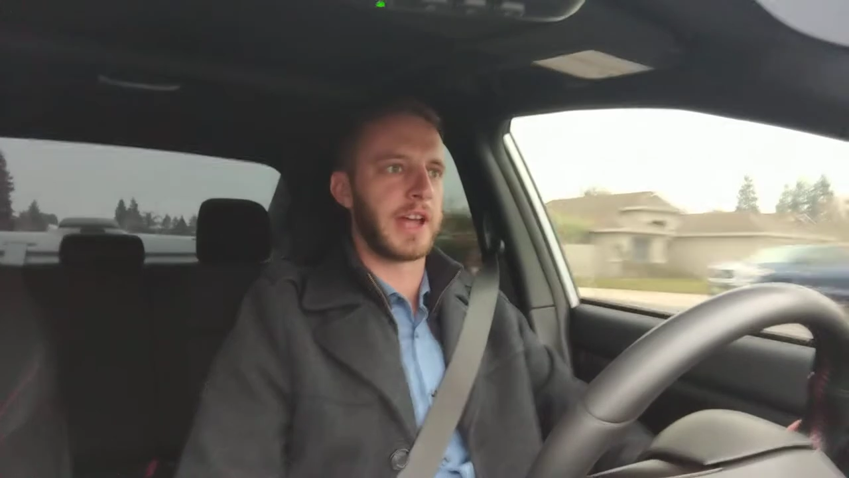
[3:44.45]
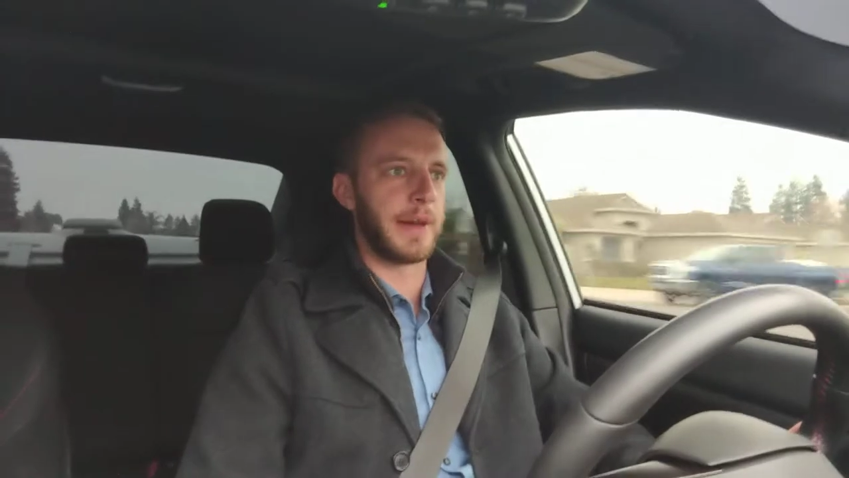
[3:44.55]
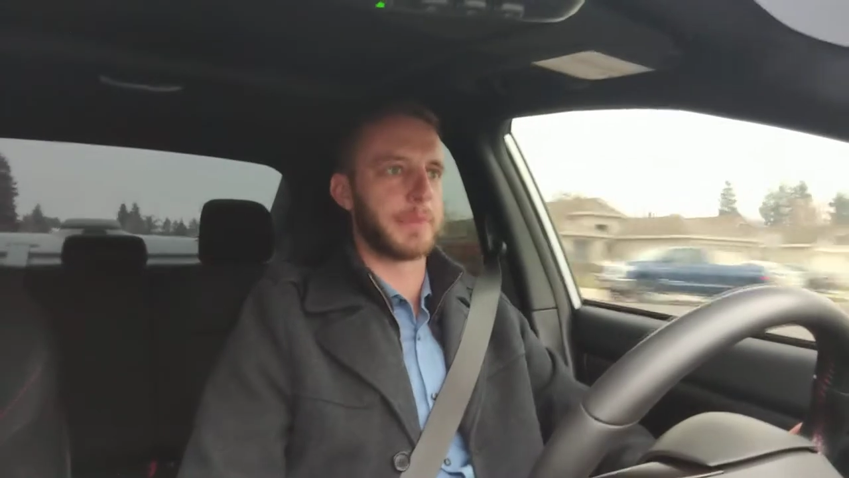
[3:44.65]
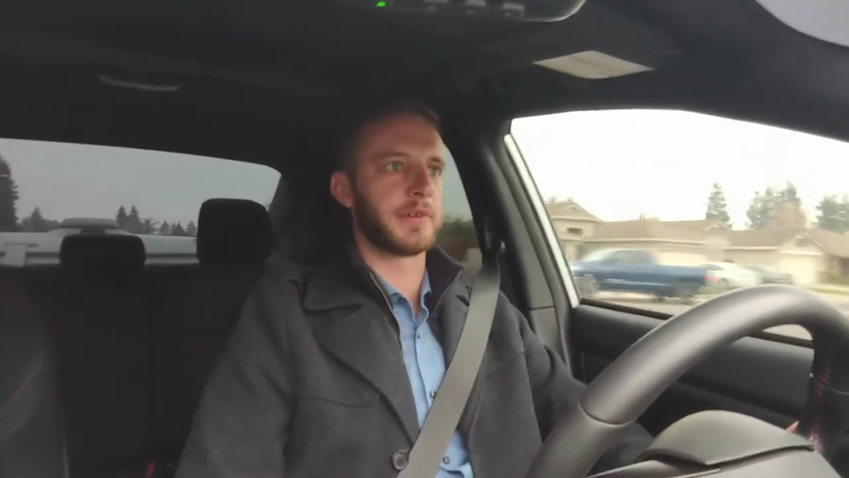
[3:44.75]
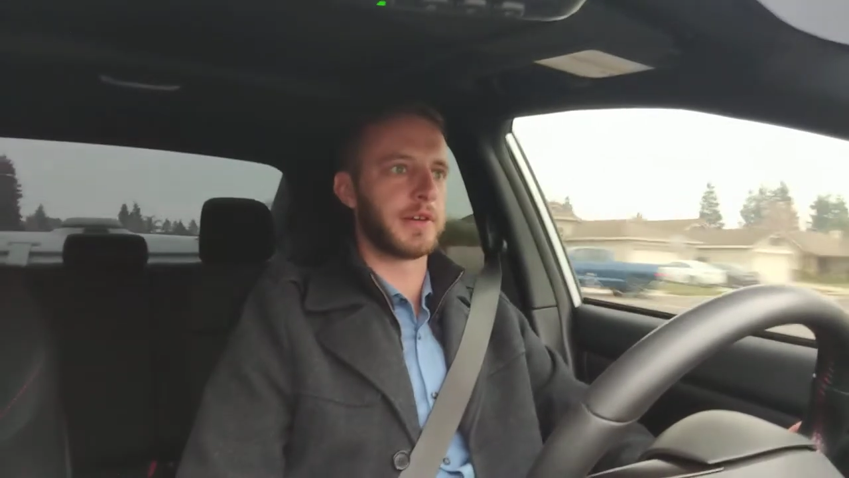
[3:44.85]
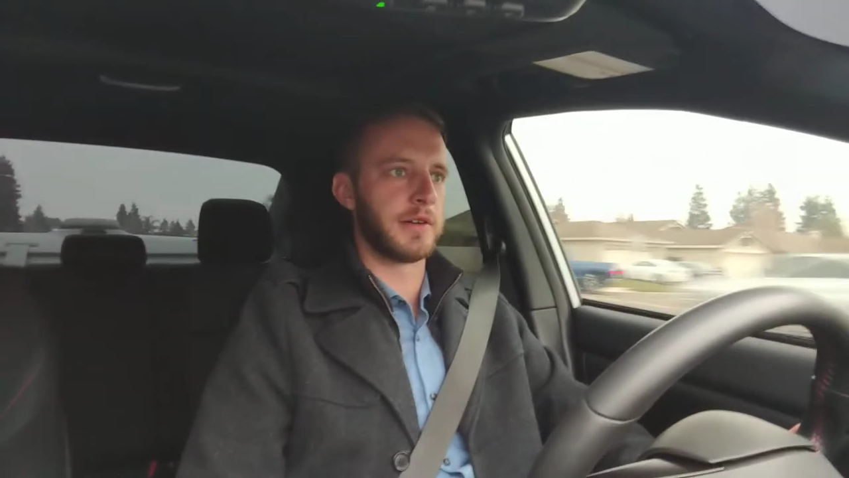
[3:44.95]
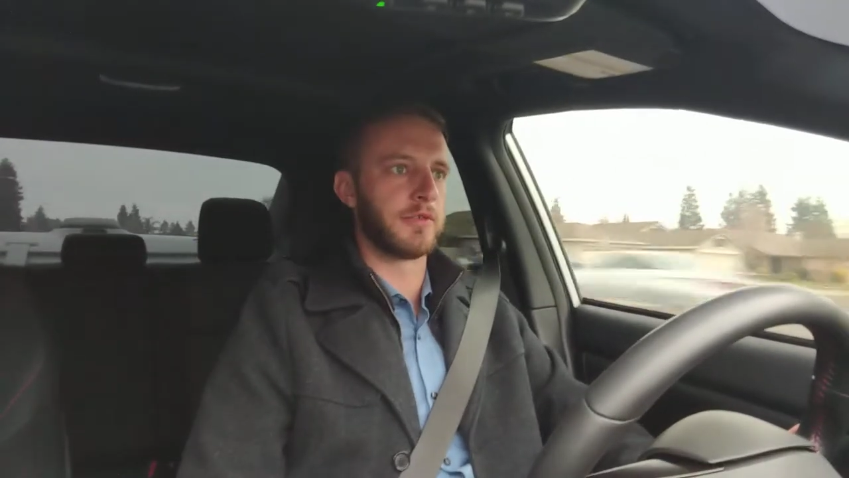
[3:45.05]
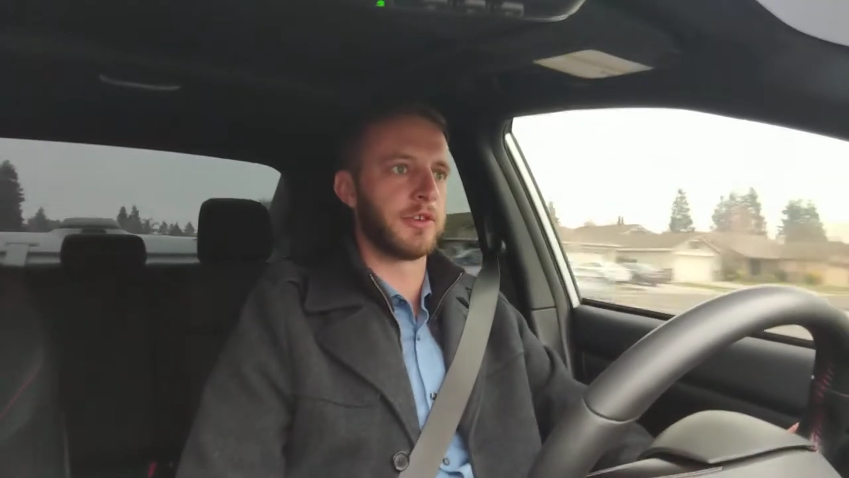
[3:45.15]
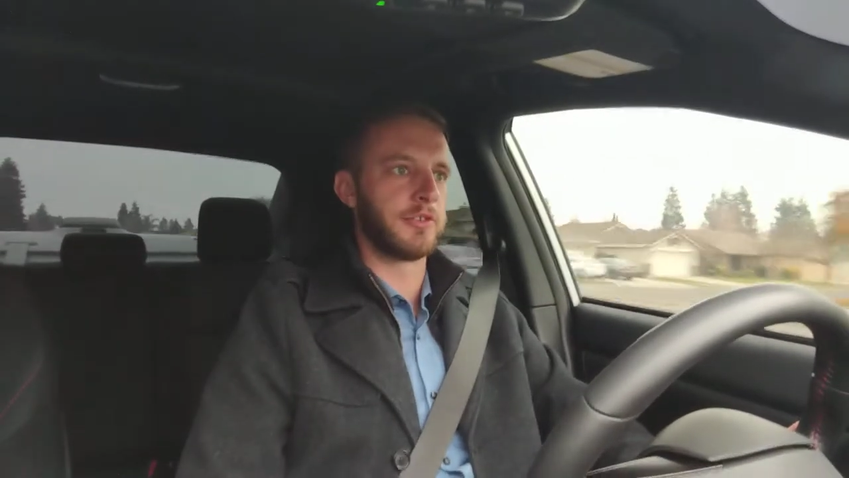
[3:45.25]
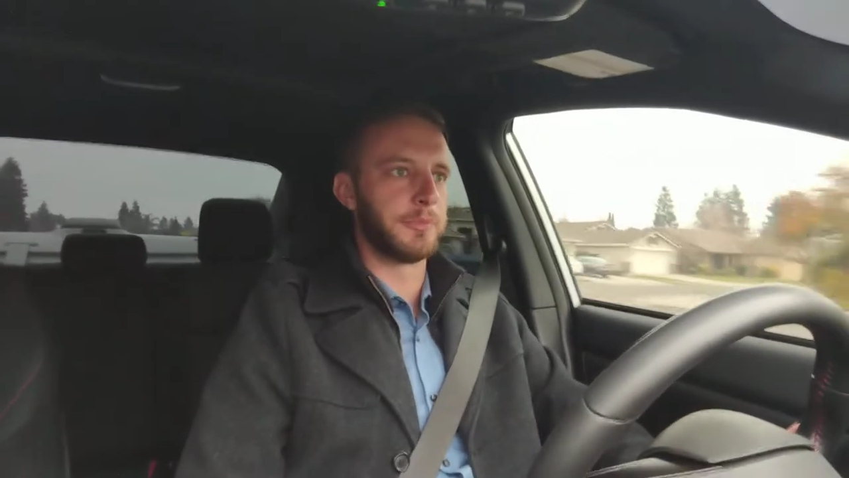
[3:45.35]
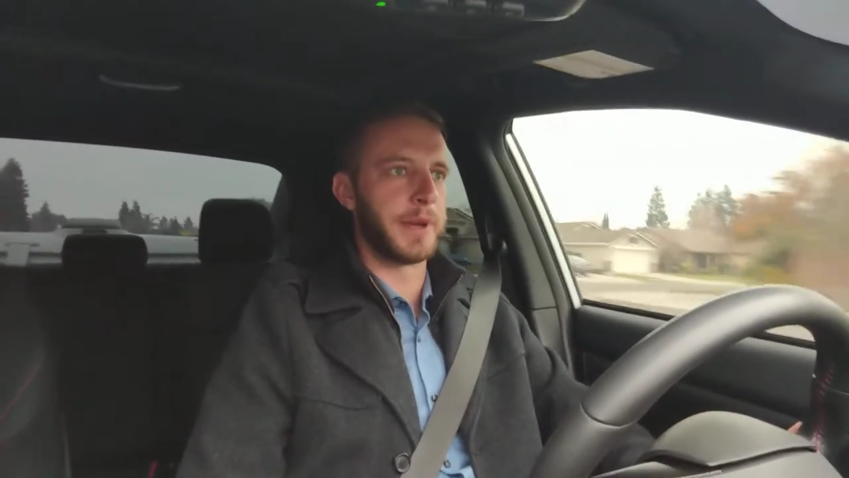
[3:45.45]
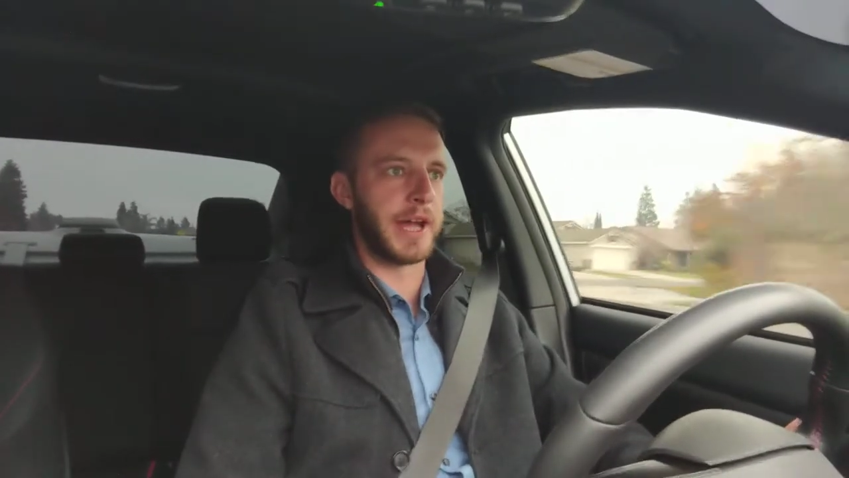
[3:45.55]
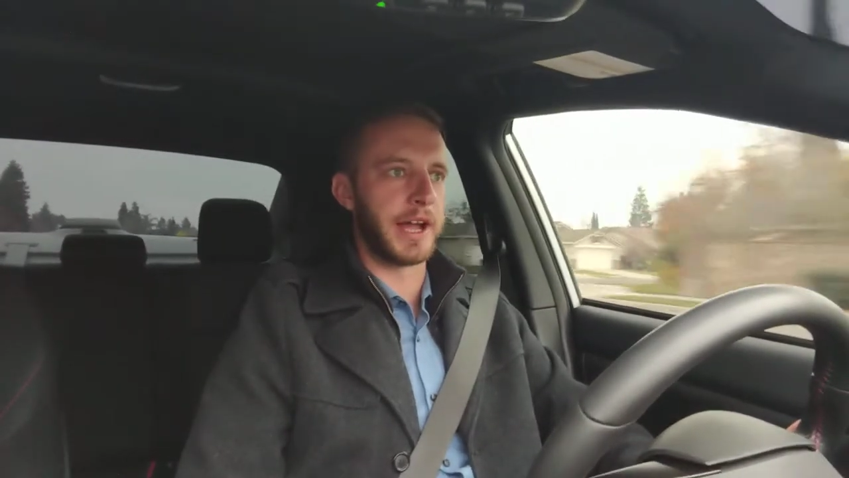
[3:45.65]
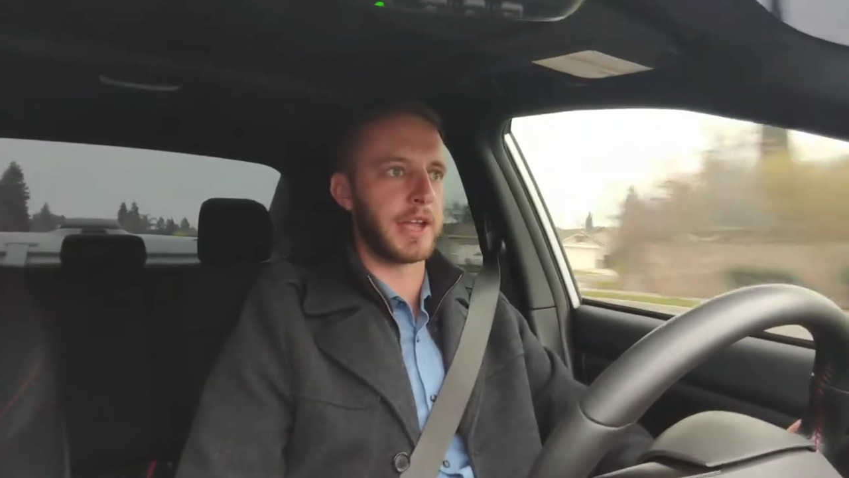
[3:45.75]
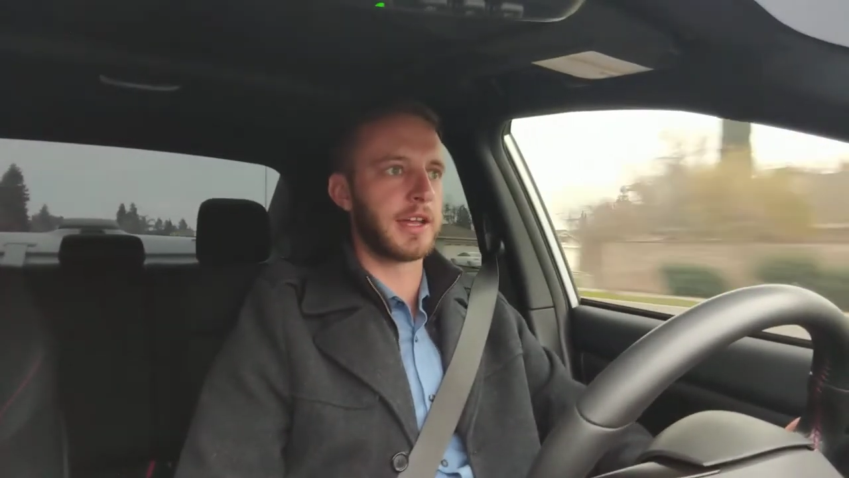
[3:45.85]
Gap coverage
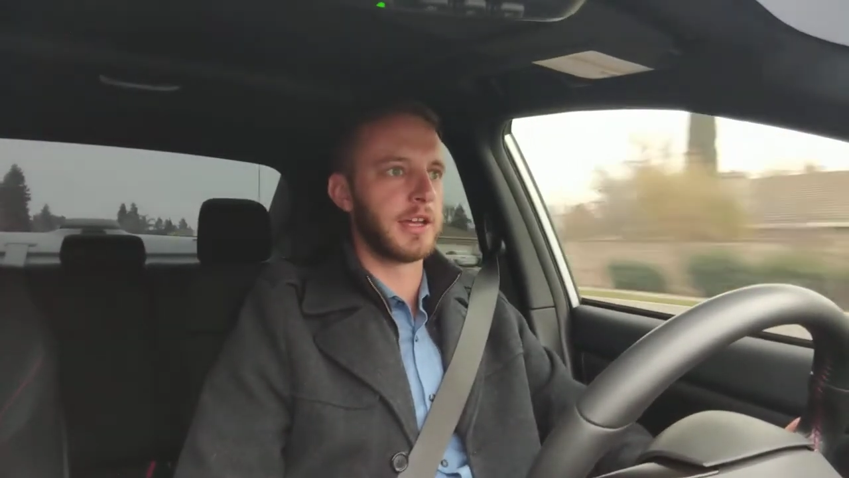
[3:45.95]
back.